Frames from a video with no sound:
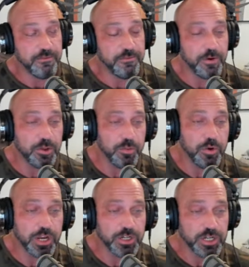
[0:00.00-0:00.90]
for another
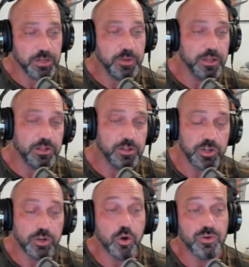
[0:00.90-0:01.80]
book. I should email it to
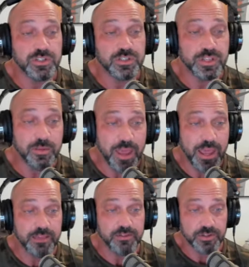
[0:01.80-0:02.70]
you. It goes into the
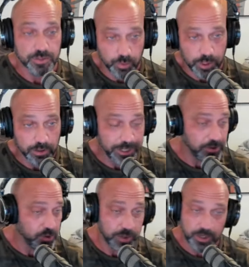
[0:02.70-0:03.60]
paths as well.
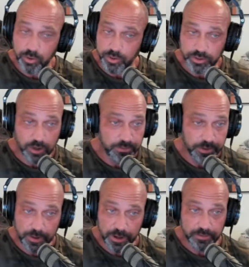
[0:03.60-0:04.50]
Not too many books cover
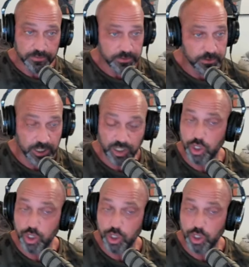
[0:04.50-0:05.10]
the paths. It's a